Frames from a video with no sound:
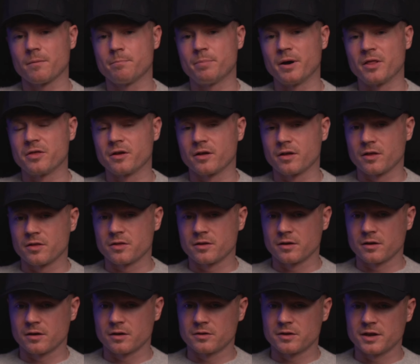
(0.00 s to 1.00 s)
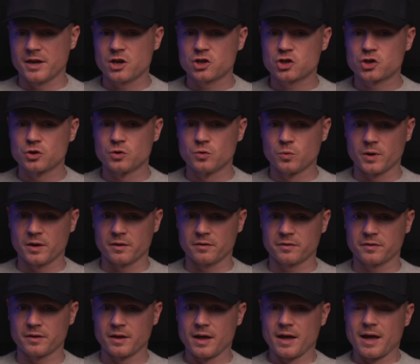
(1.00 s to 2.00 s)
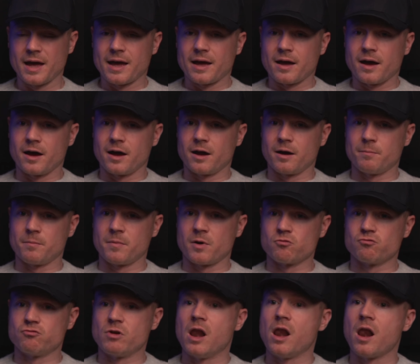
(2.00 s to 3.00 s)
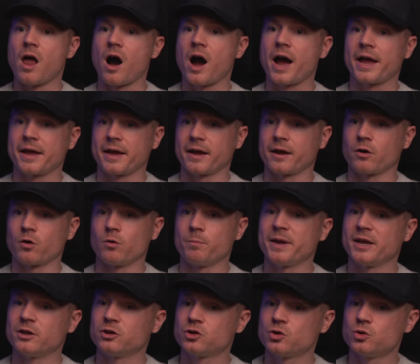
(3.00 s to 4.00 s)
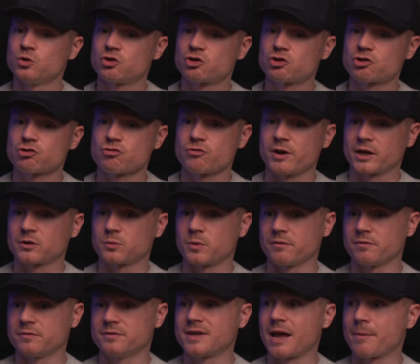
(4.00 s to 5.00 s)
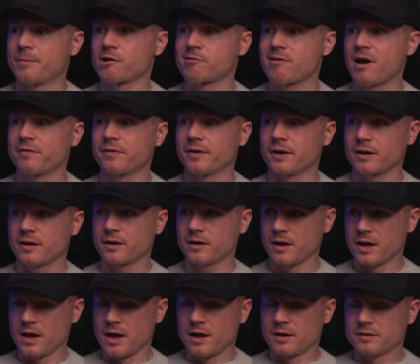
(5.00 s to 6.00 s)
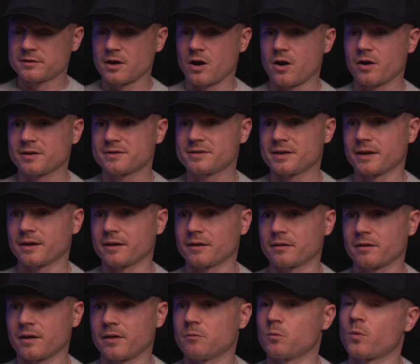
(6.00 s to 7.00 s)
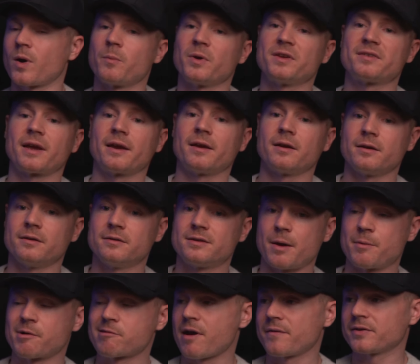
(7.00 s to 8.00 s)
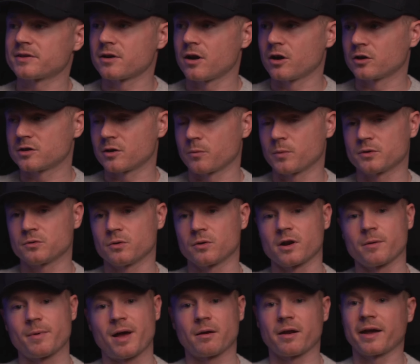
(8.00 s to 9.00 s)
But the issue with relying or being too strict with demographic targeting, and when we say demographic targeting, we're talking about